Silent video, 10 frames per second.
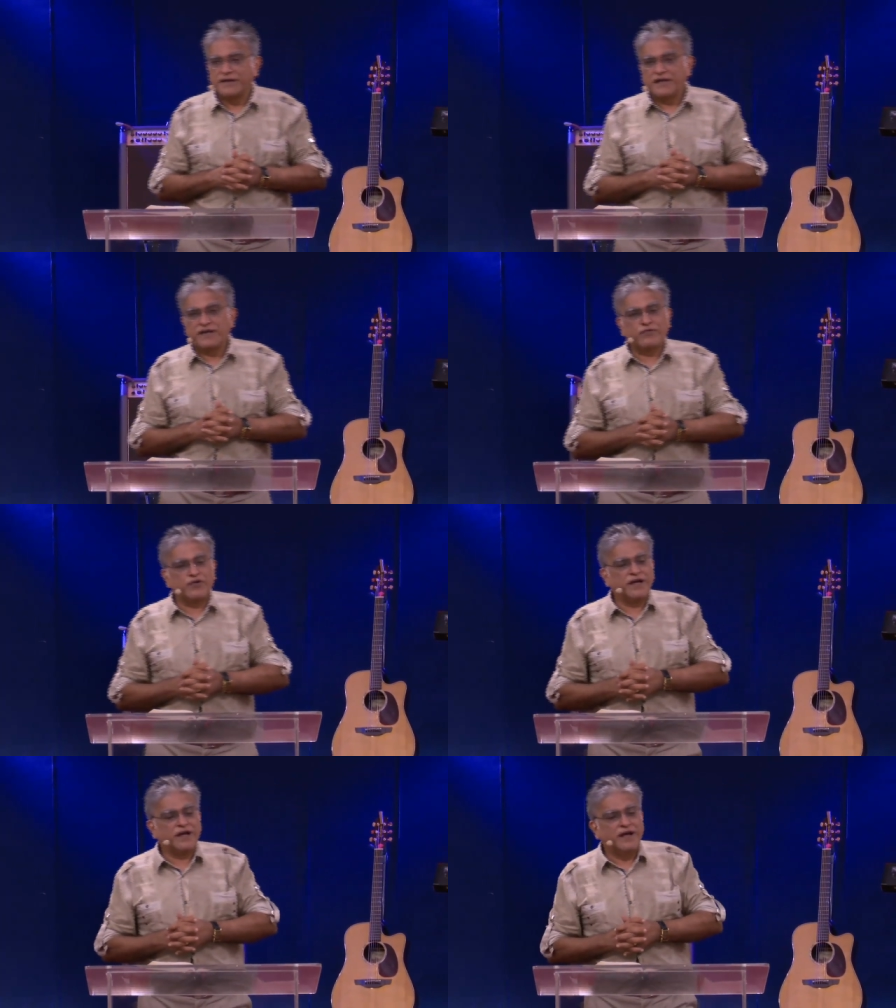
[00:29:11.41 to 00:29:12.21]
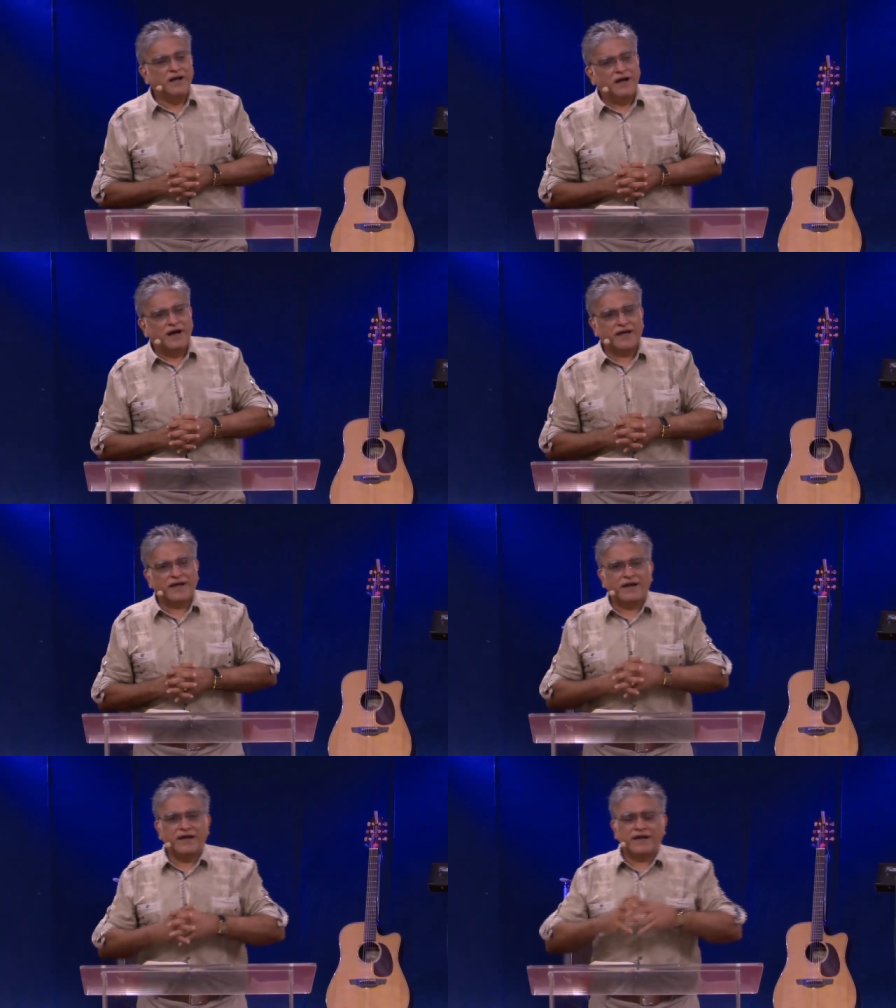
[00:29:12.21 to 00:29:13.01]
If only I
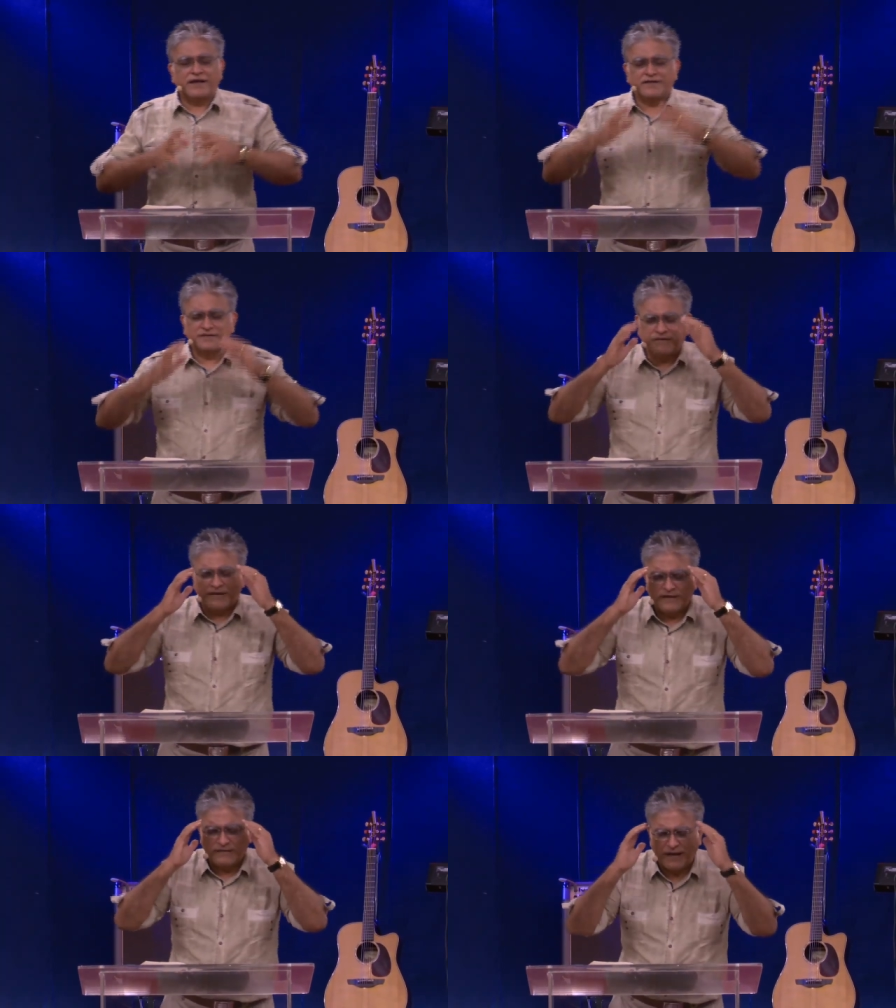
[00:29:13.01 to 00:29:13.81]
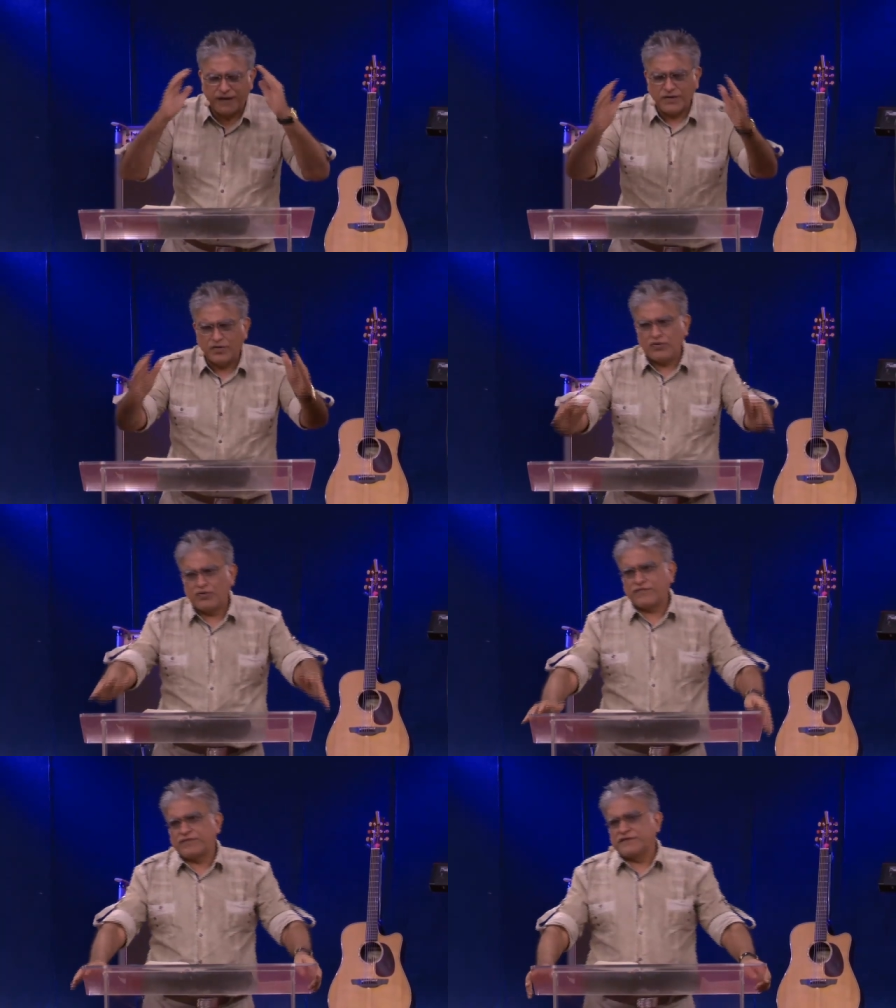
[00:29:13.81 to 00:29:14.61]
can really thank
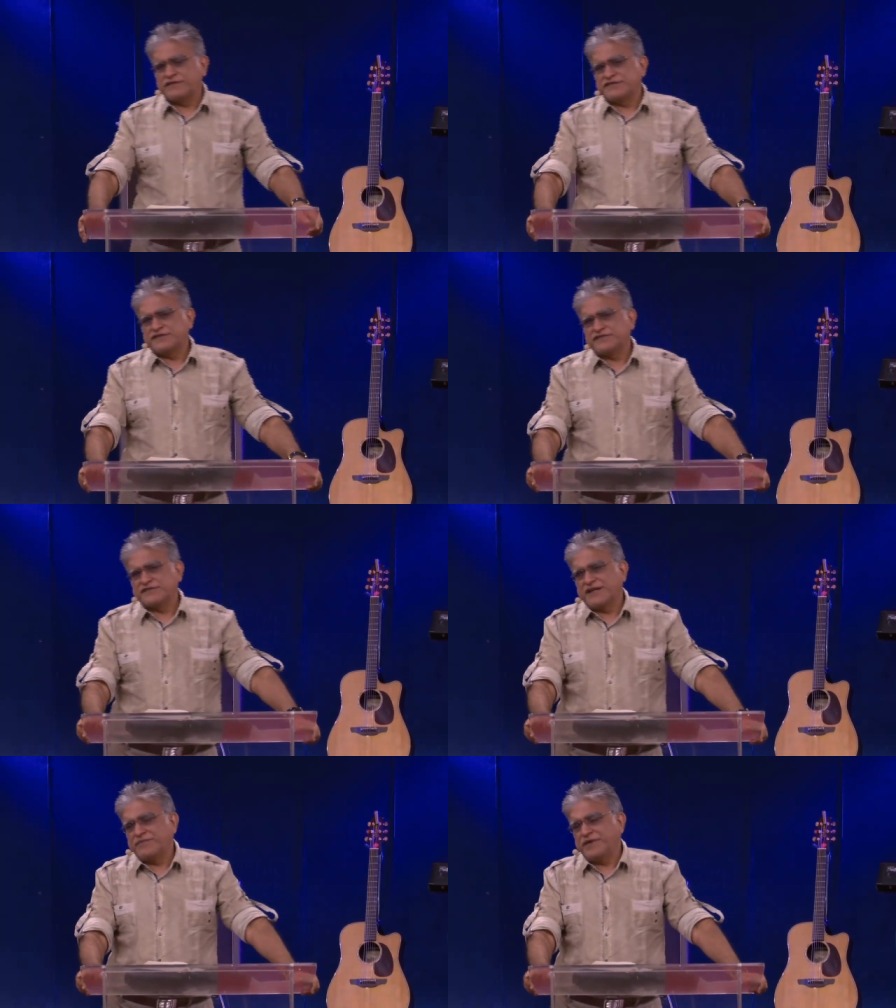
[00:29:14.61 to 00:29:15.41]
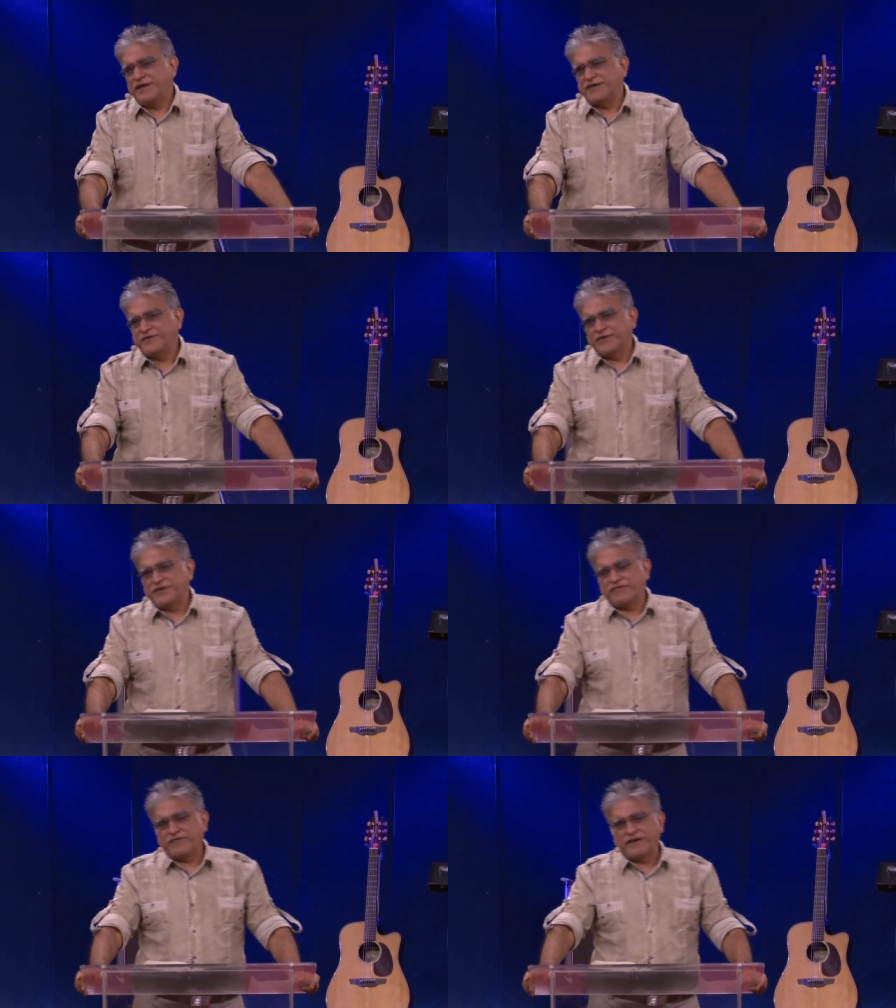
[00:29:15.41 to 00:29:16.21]
God for the decisions I made
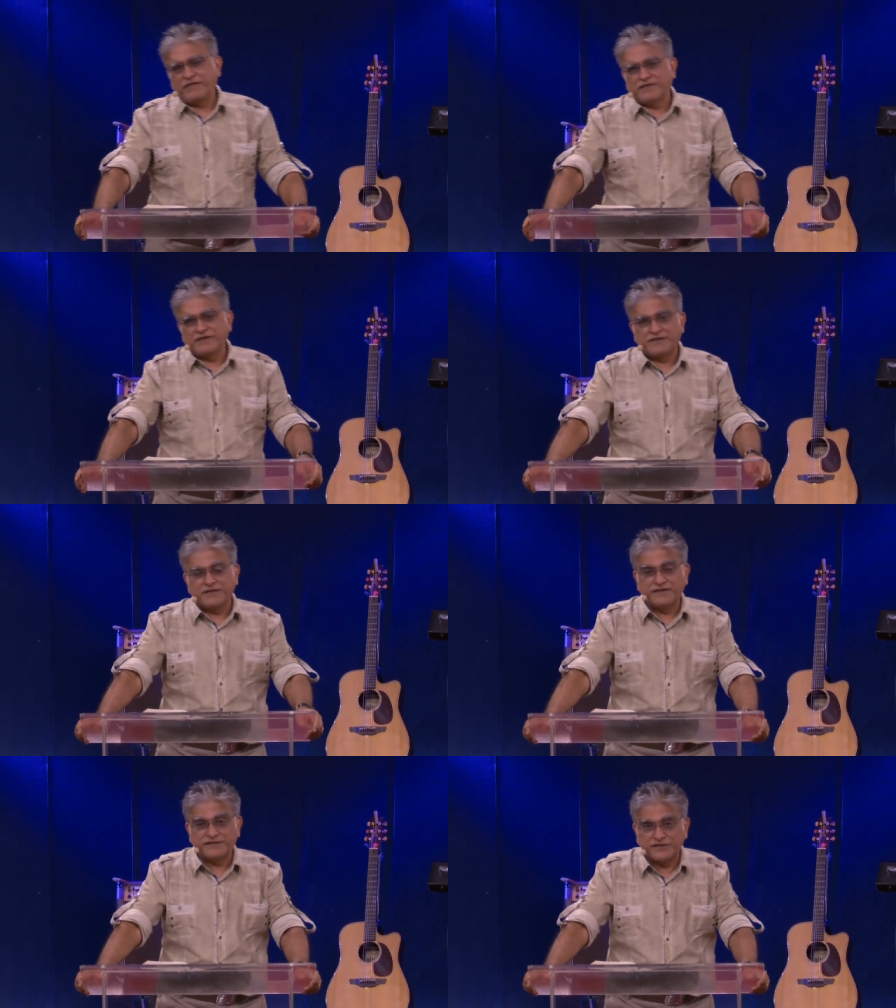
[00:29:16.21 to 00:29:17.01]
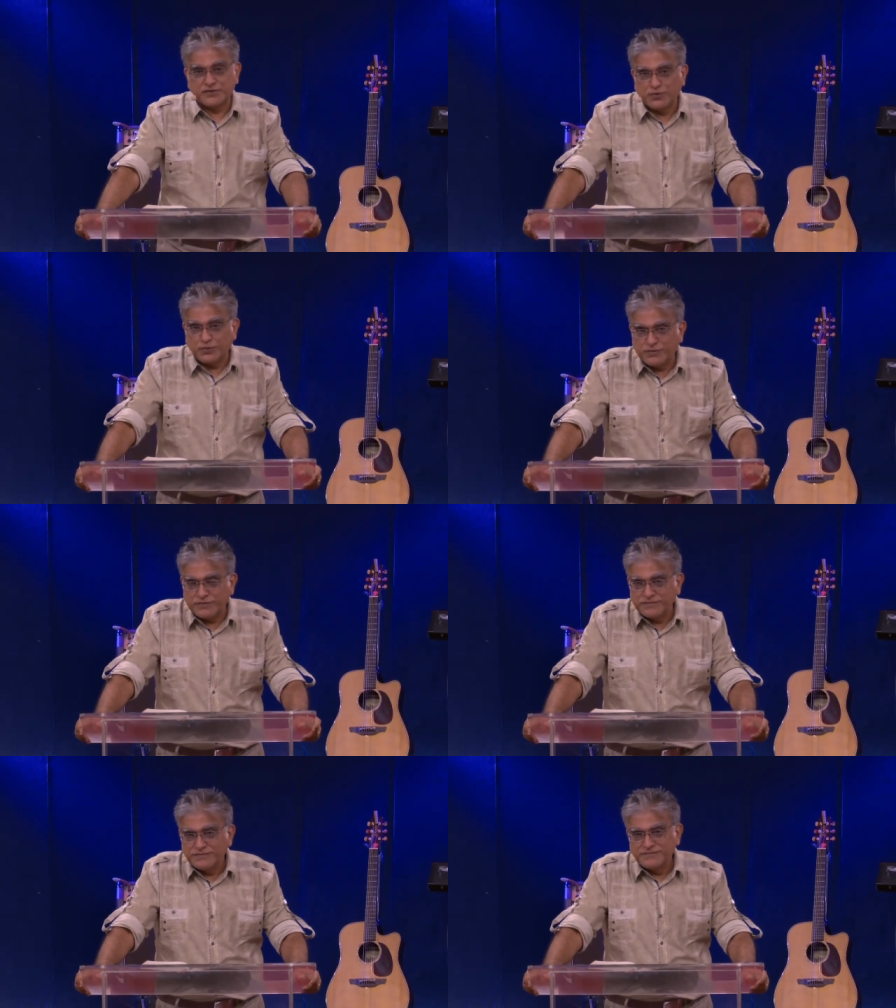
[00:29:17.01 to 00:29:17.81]
25, 30 years ago,
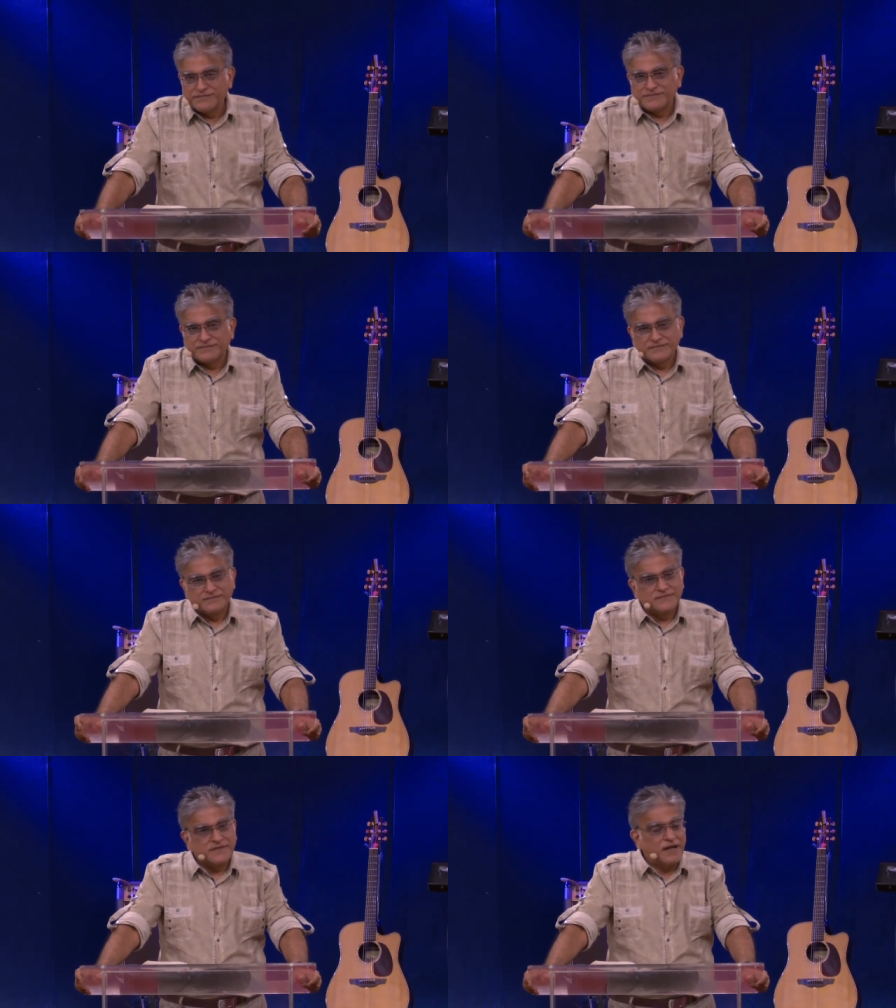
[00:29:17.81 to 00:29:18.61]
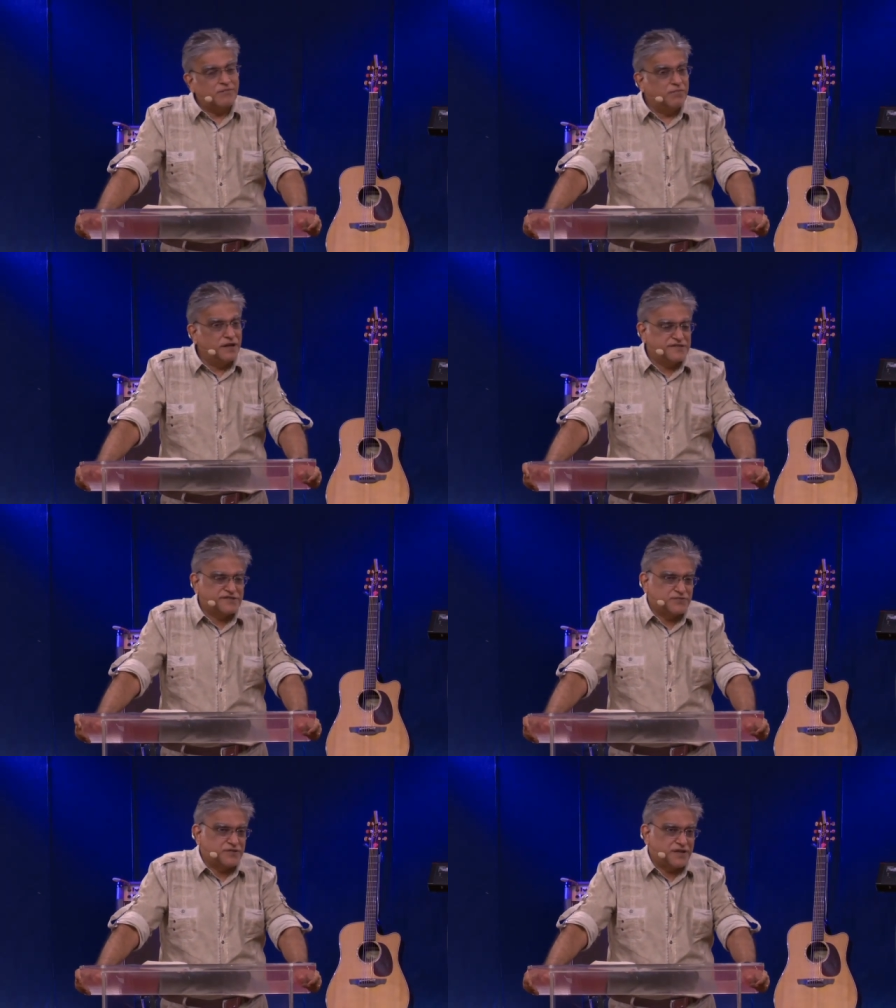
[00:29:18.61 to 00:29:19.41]
that I'm
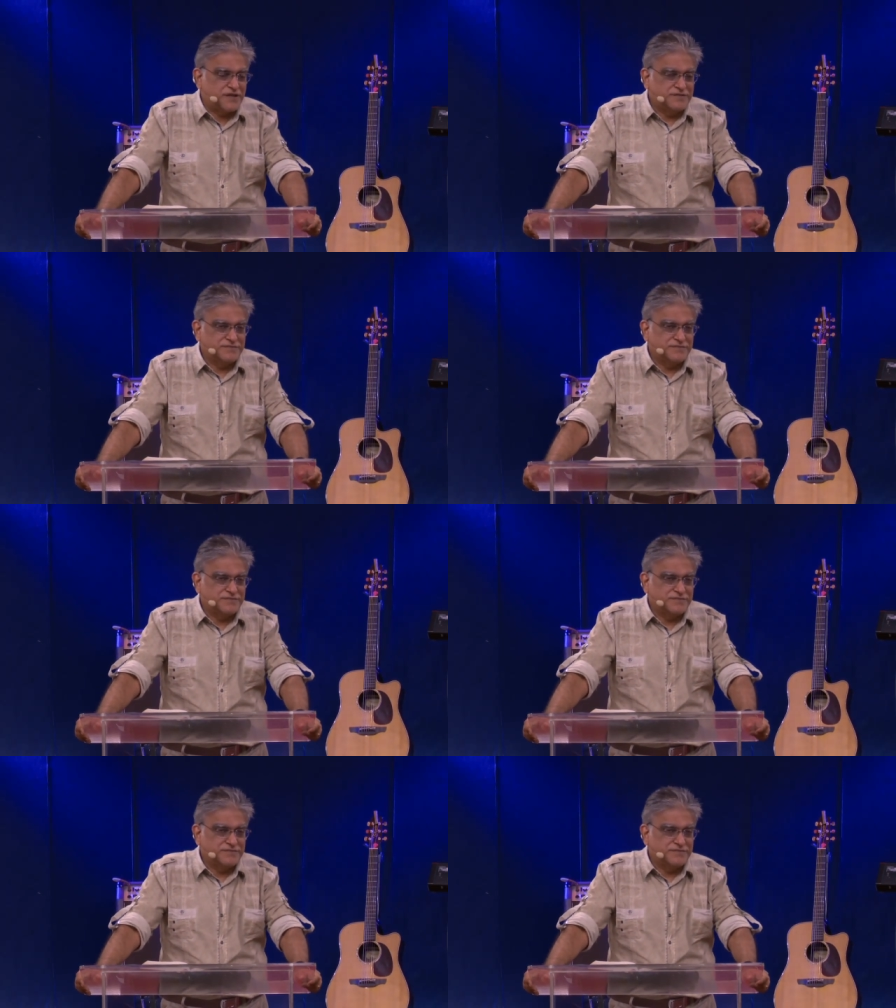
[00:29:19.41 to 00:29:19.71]
blessed today.